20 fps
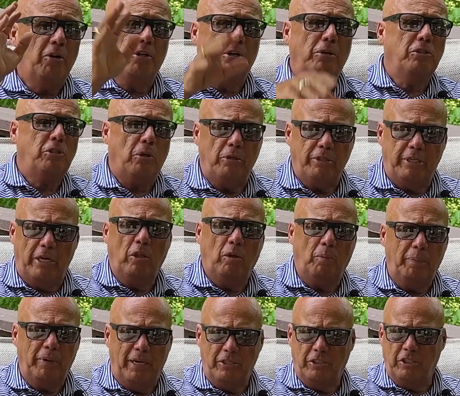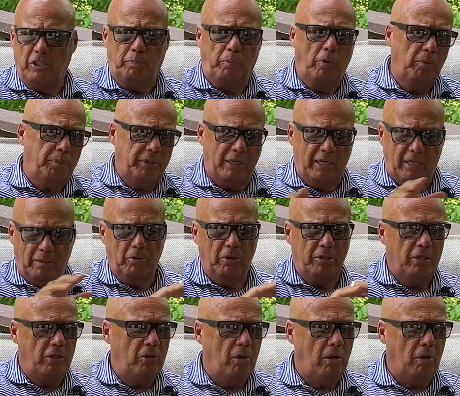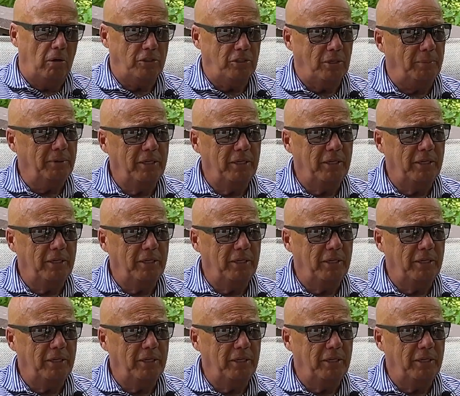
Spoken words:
years ago, yellow pages, boom, you got a million calls.